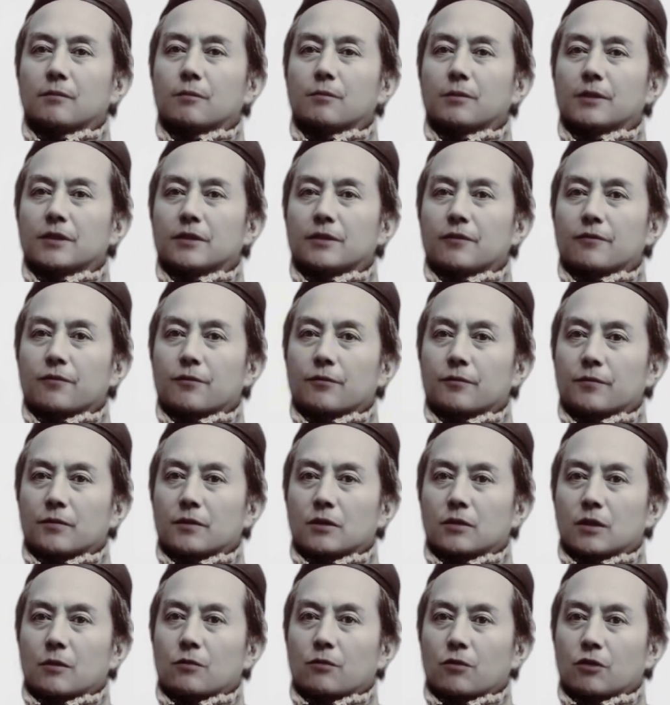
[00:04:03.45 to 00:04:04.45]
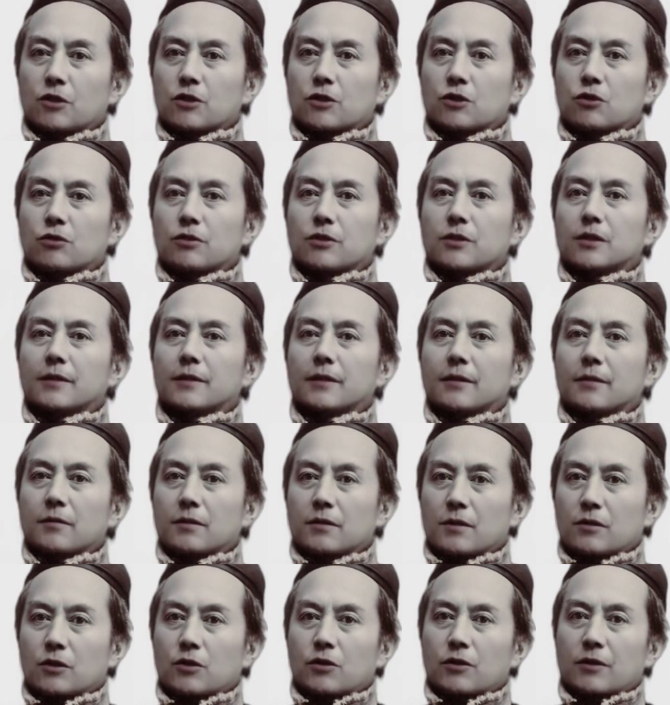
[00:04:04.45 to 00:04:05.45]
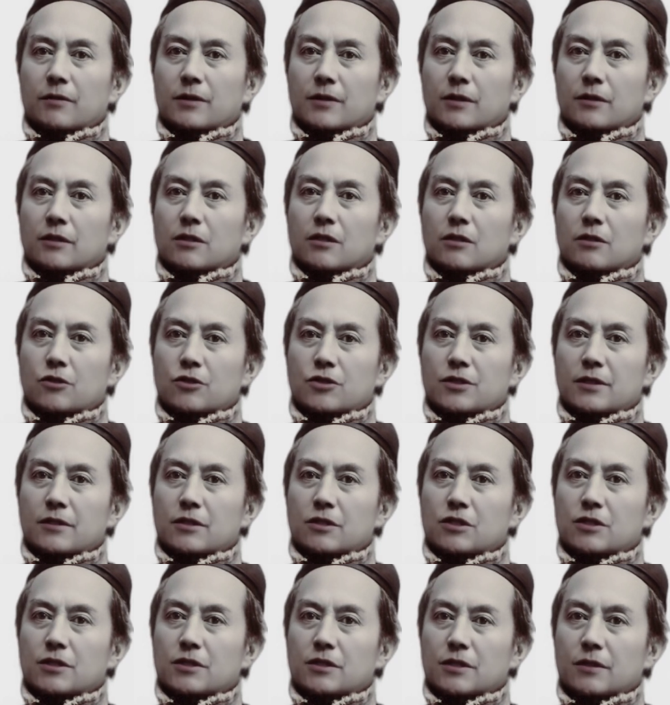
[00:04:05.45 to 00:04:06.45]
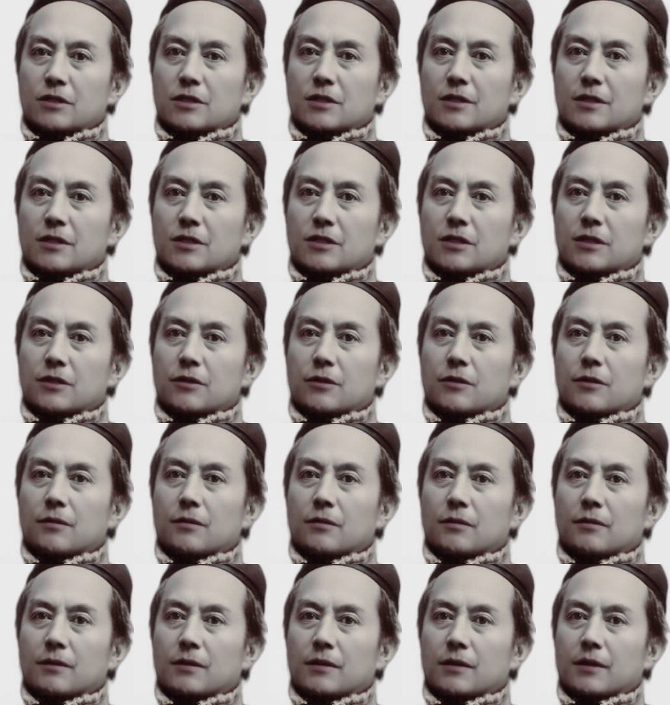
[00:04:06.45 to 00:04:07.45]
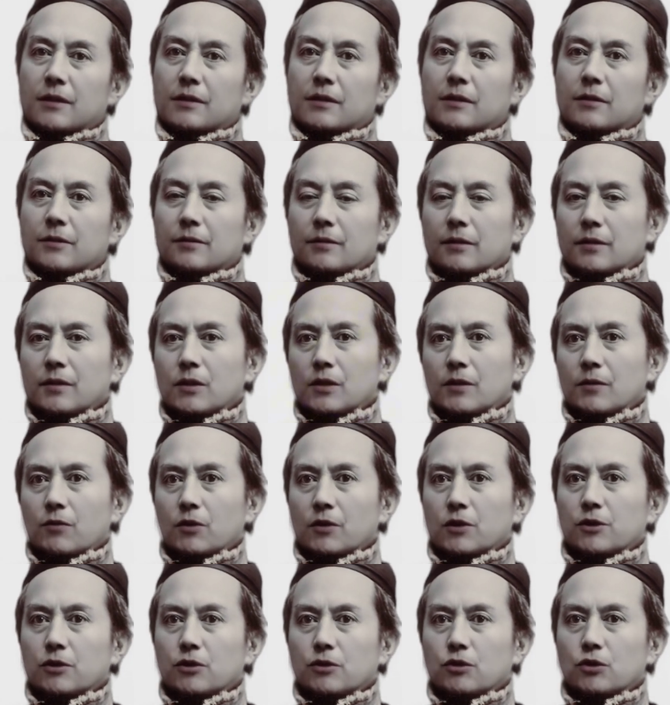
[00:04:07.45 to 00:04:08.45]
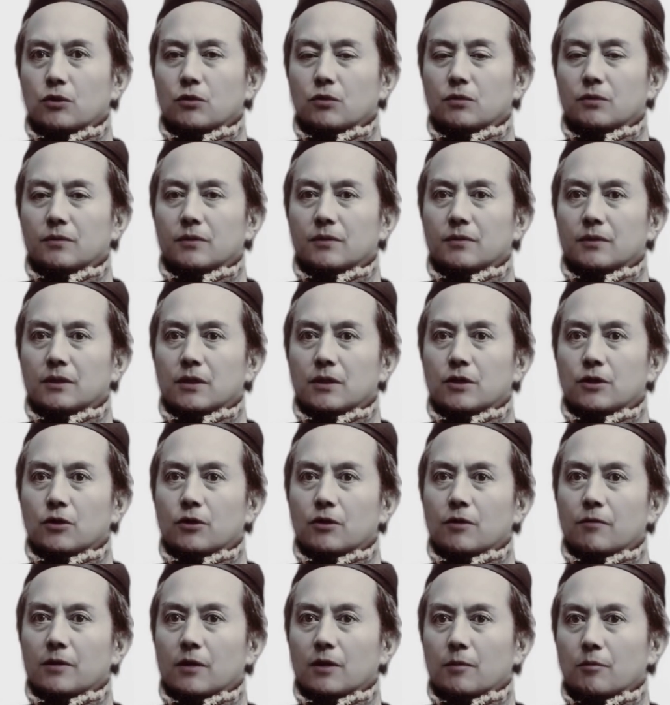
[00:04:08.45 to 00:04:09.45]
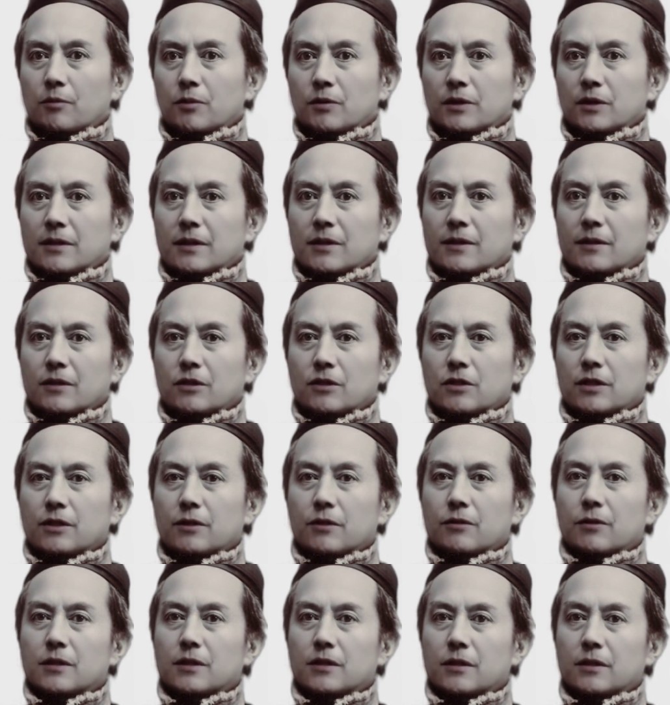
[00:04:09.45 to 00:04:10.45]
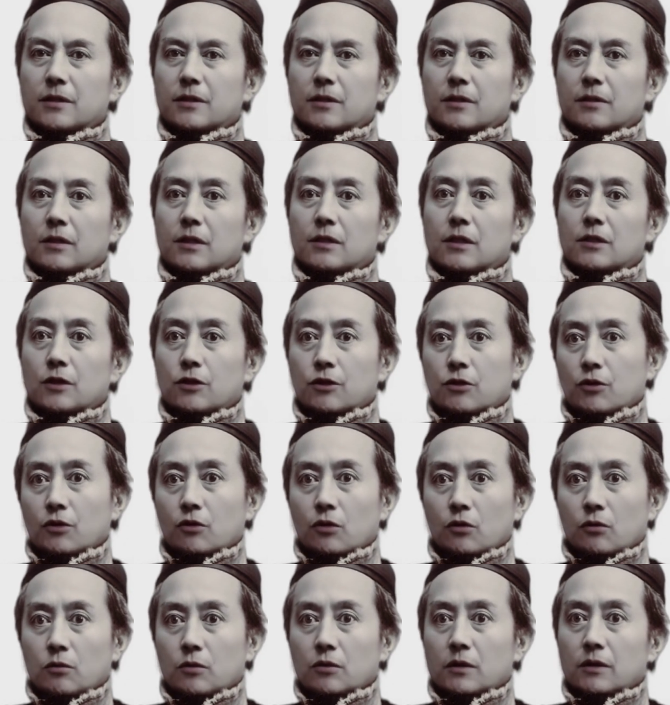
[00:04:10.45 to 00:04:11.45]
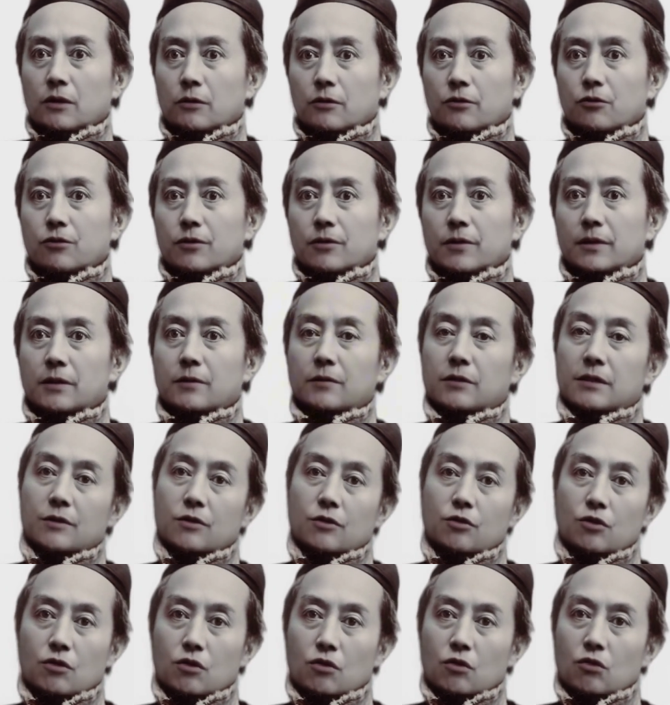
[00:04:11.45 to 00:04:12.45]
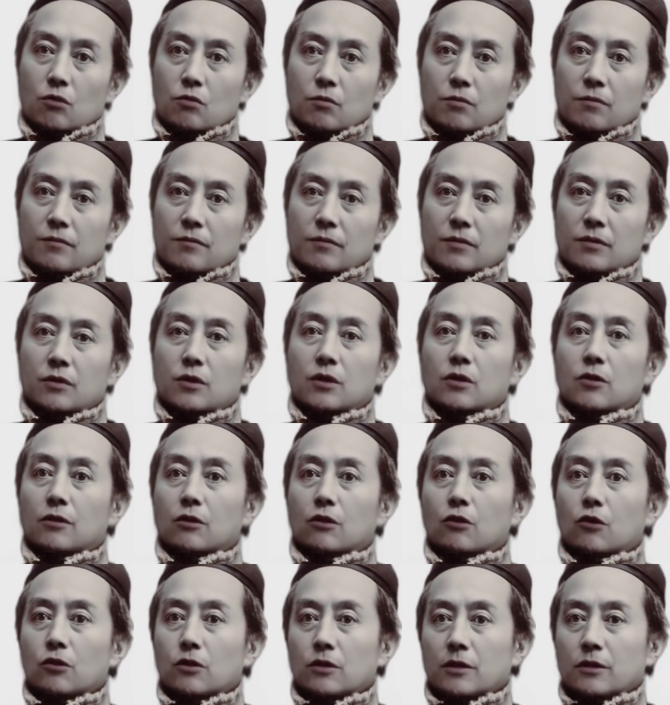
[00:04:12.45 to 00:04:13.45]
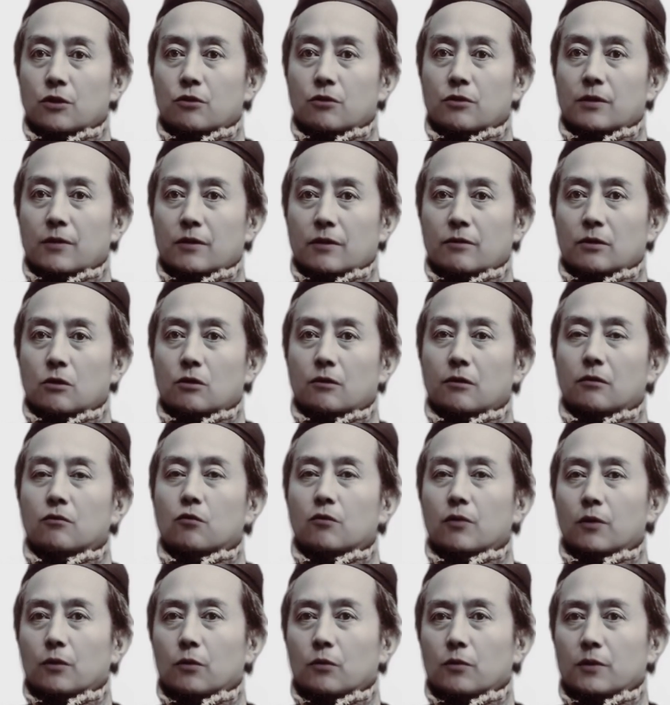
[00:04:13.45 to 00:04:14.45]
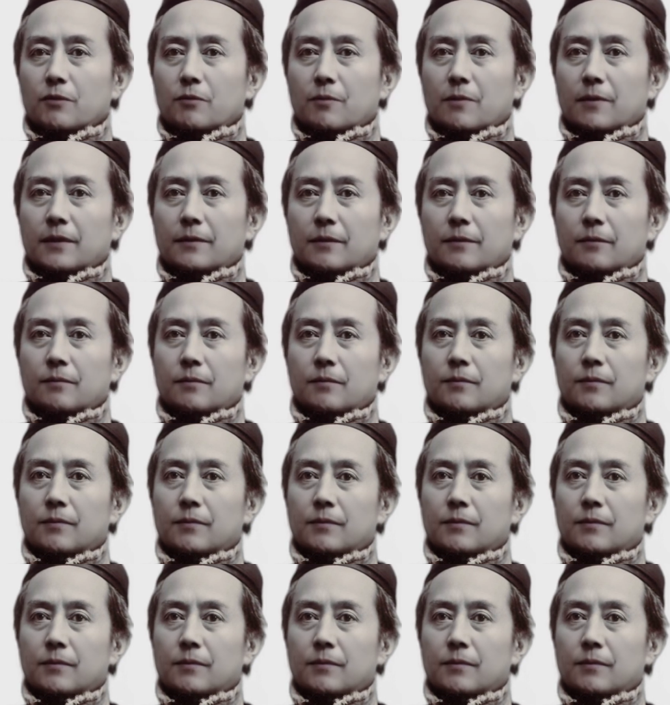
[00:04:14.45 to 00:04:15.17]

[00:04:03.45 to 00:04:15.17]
But if, in what you say, you are not conscientious and sincere, and, in what you do, you are not earnest and serious, in your own country and in your home, how can you get along well with men?